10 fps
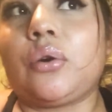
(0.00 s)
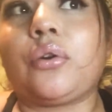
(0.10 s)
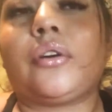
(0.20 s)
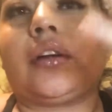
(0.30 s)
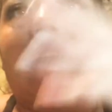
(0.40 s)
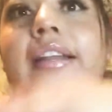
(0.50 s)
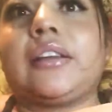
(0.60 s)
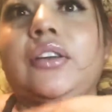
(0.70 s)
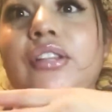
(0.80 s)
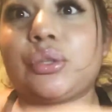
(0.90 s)
or I
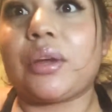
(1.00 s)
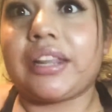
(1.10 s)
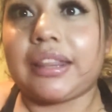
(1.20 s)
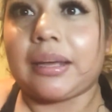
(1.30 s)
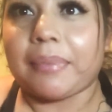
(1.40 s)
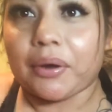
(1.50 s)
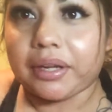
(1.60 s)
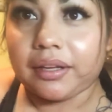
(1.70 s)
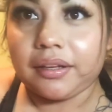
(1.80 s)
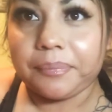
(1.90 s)
didn't couldn't do anything about
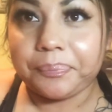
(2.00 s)
it.